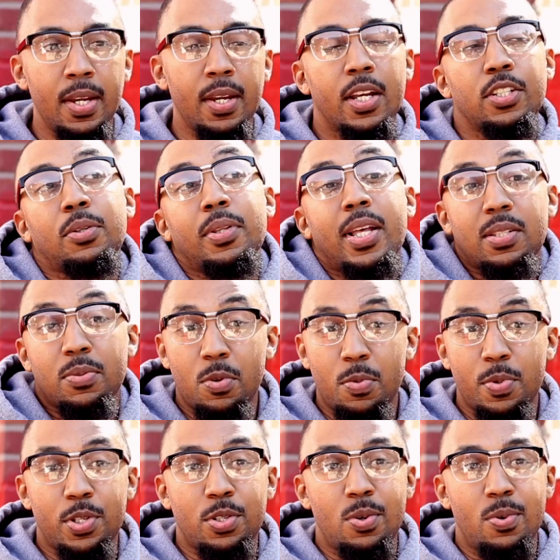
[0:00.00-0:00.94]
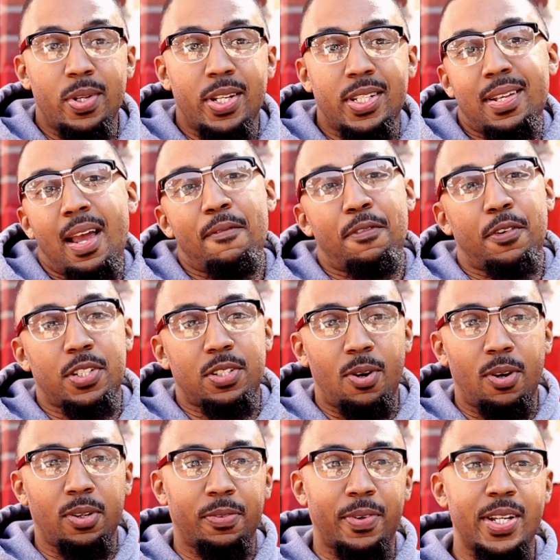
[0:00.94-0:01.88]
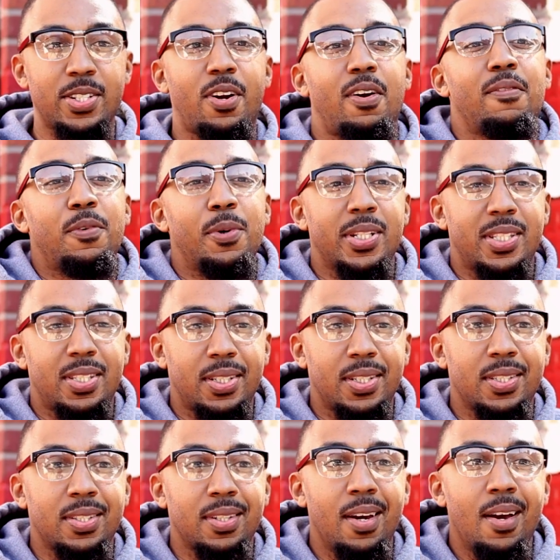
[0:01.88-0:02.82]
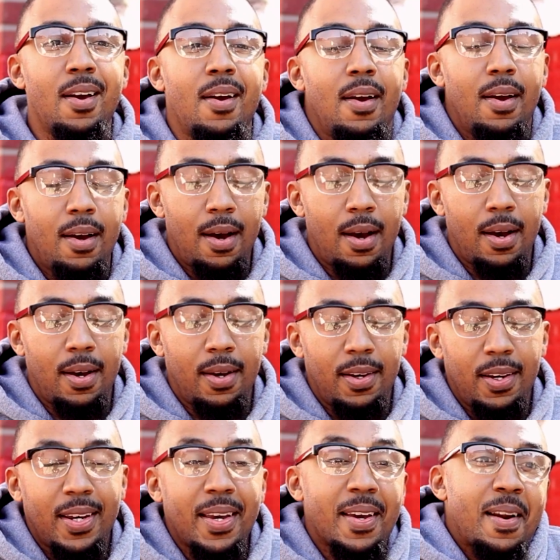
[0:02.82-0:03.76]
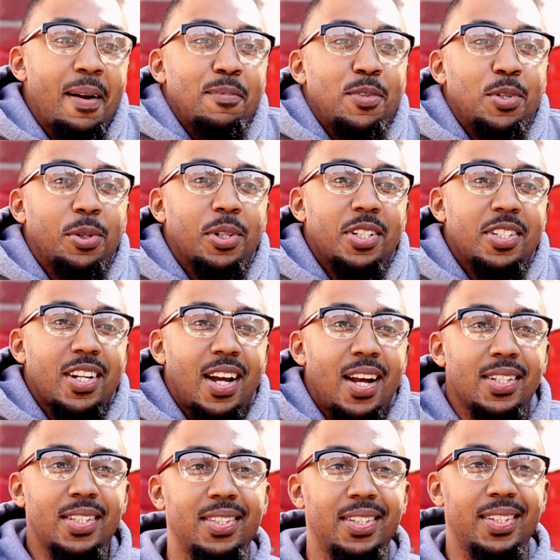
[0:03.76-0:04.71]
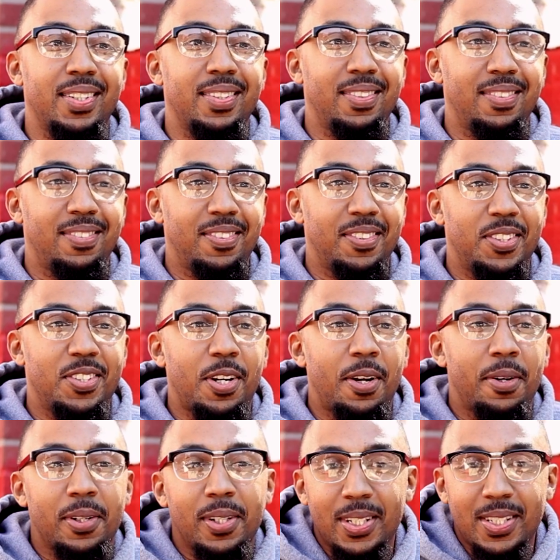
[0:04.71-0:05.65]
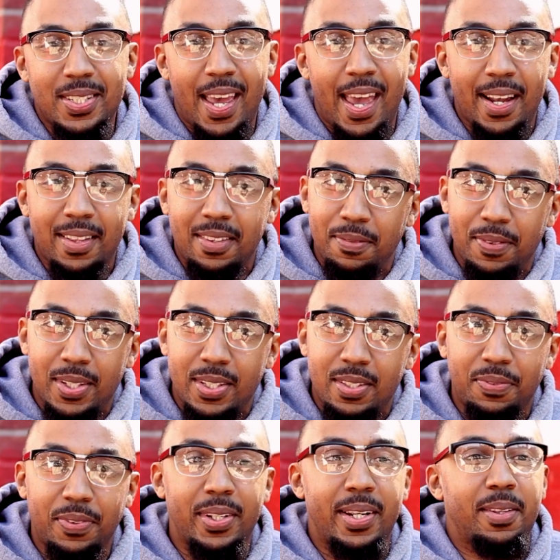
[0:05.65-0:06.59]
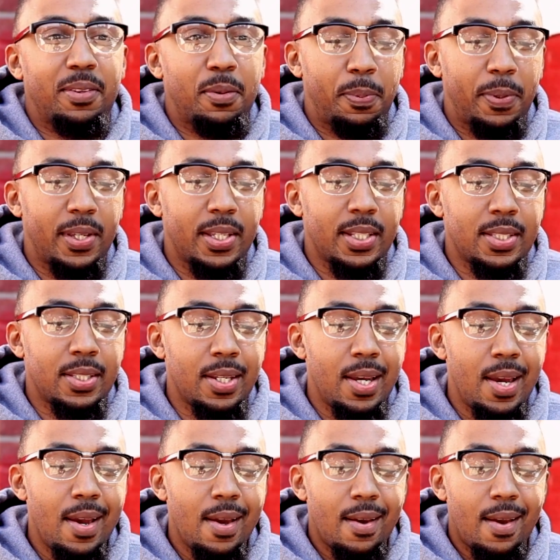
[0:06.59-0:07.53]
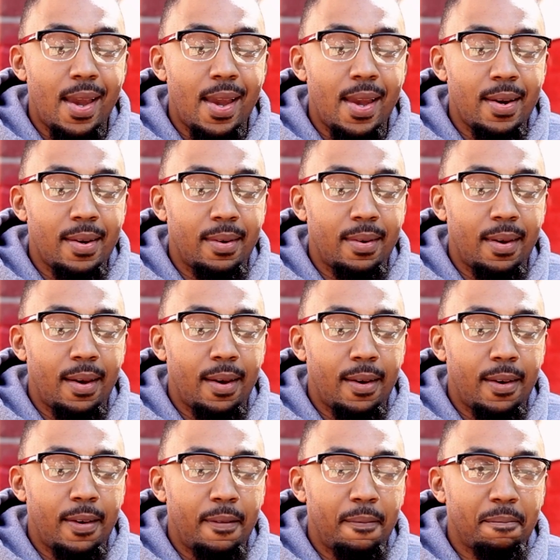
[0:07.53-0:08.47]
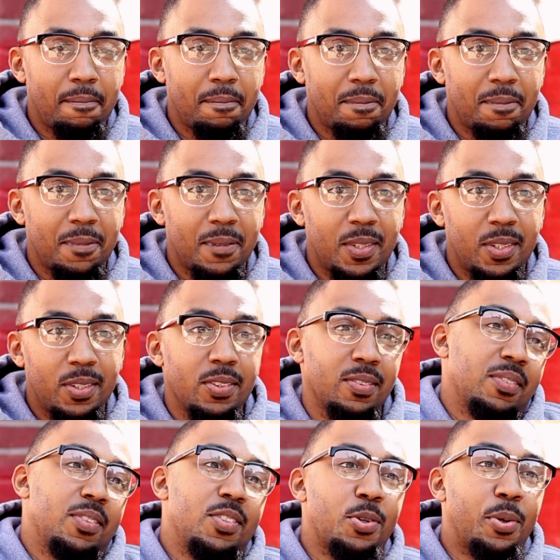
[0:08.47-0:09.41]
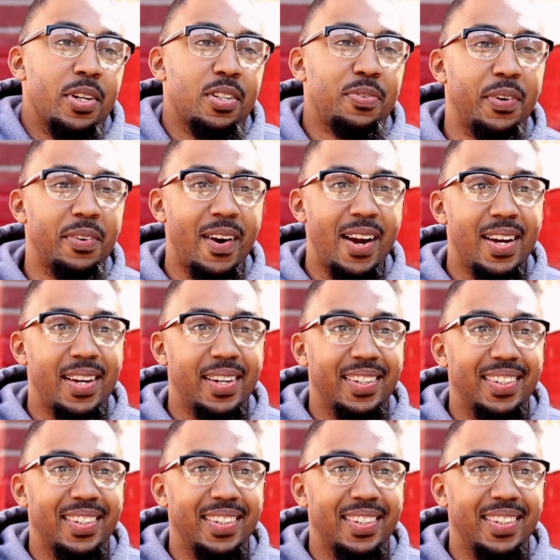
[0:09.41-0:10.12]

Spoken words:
And so that's what we're doing. It's time for us all to raise our voices. Again, I'm George Johnson, journalist, activist, philanthropist, and join us for the ride.